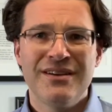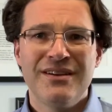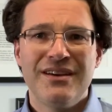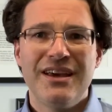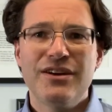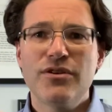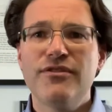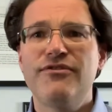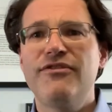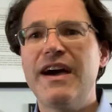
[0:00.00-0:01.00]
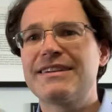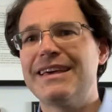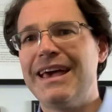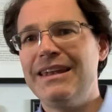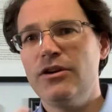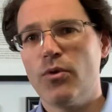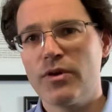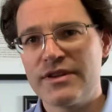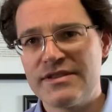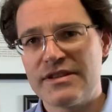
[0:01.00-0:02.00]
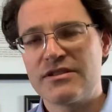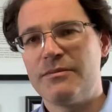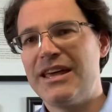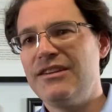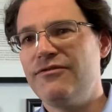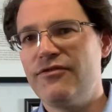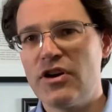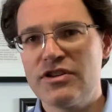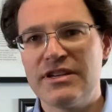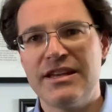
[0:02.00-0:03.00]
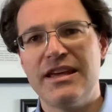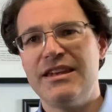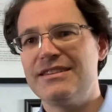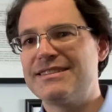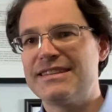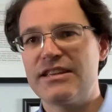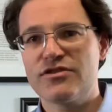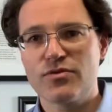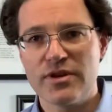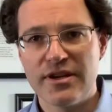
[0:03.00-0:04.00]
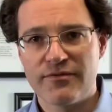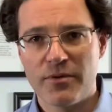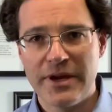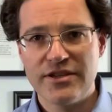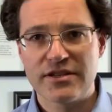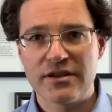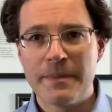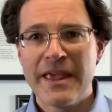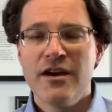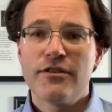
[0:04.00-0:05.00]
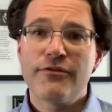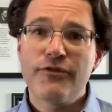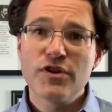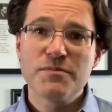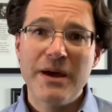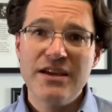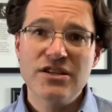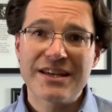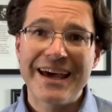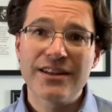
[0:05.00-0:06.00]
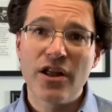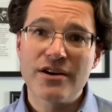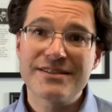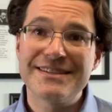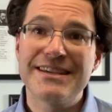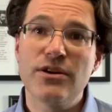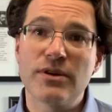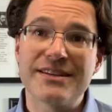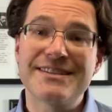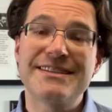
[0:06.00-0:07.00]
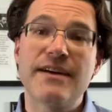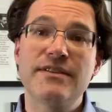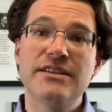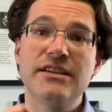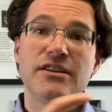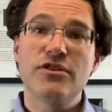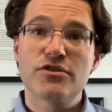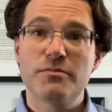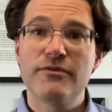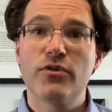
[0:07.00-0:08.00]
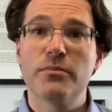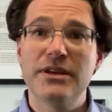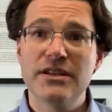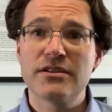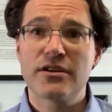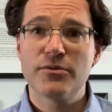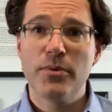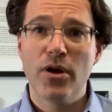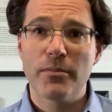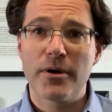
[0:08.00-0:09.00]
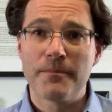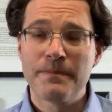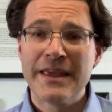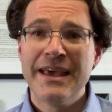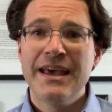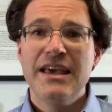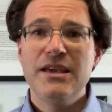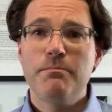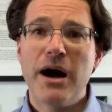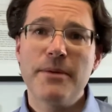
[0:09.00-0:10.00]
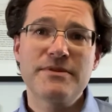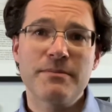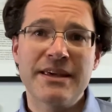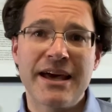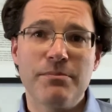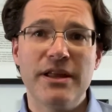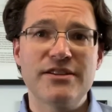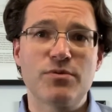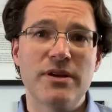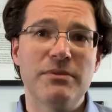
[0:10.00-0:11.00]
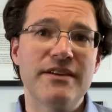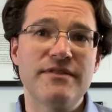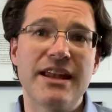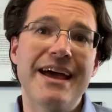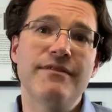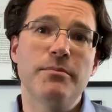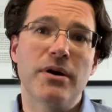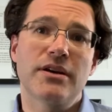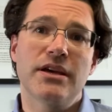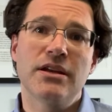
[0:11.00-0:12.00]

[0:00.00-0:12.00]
it could affect any organ system, any function, any sensory information. The first patient had lost his hearing 17 years before meeting Dr. Palmer. He popped something out of place when he lifted a heavy bucket